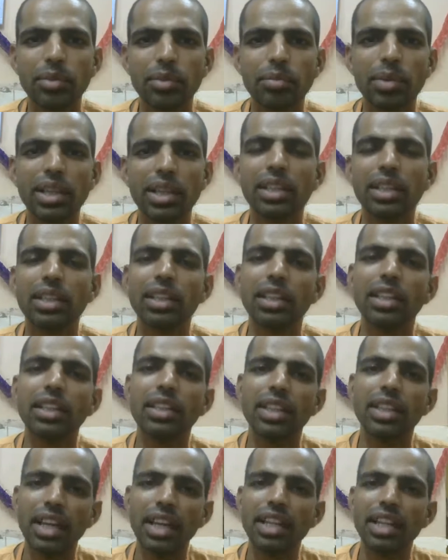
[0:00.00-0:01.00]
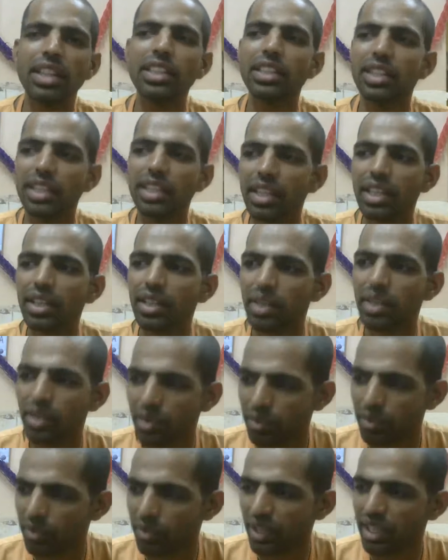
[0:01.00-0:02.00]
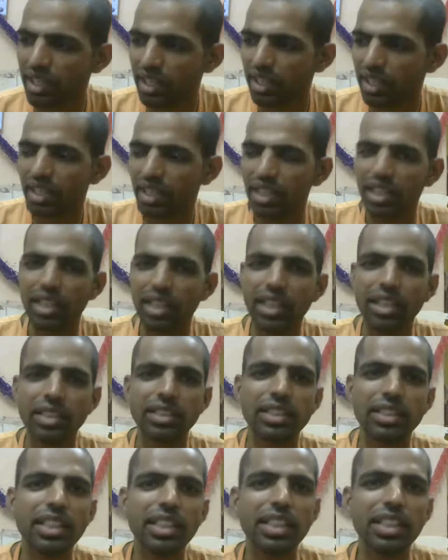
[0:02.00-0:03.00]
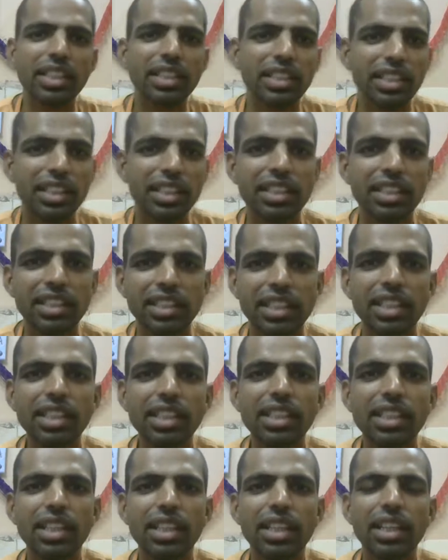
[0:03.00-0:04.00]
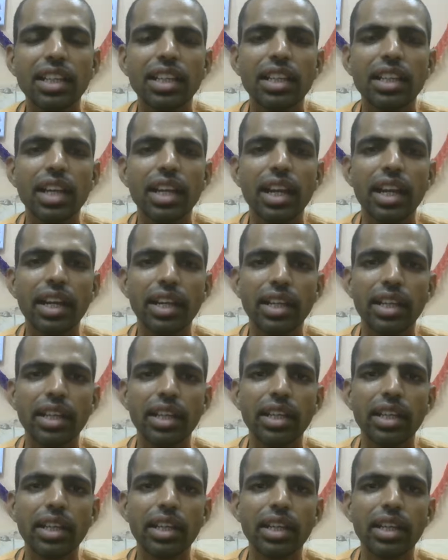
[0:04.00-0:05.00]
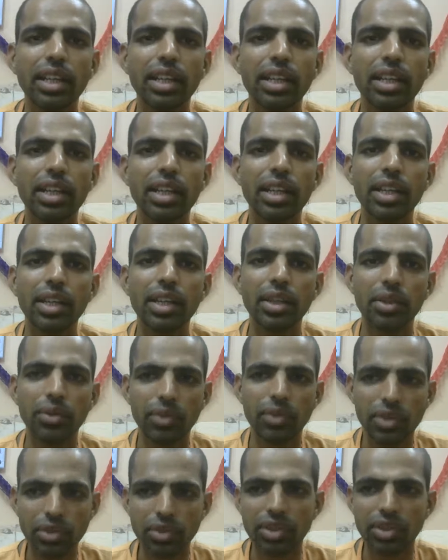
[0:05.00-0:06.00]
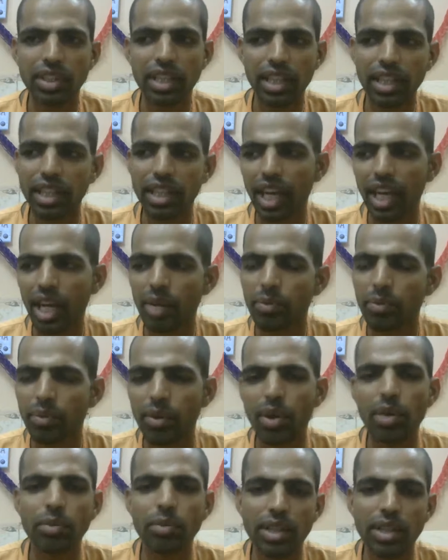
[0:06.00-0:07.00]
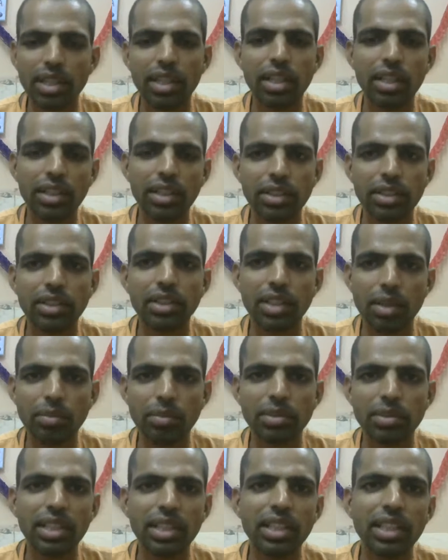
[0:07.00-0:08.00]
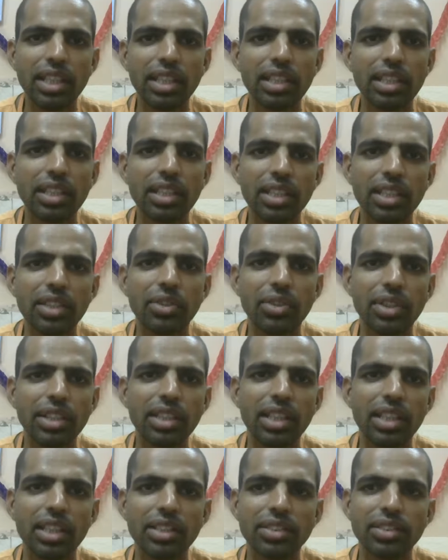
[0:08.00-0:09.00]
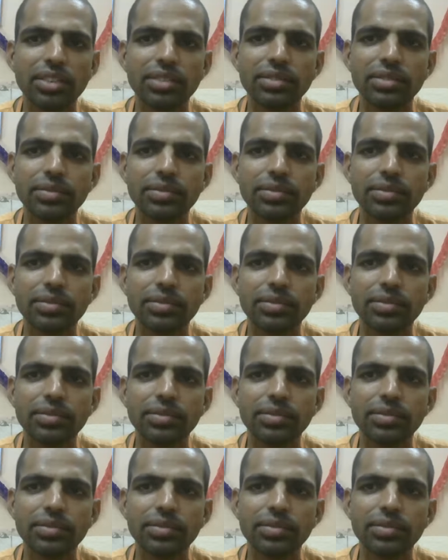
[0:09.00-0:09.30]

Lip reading: but that is very serious decision, and we should take help from some senior devotees also.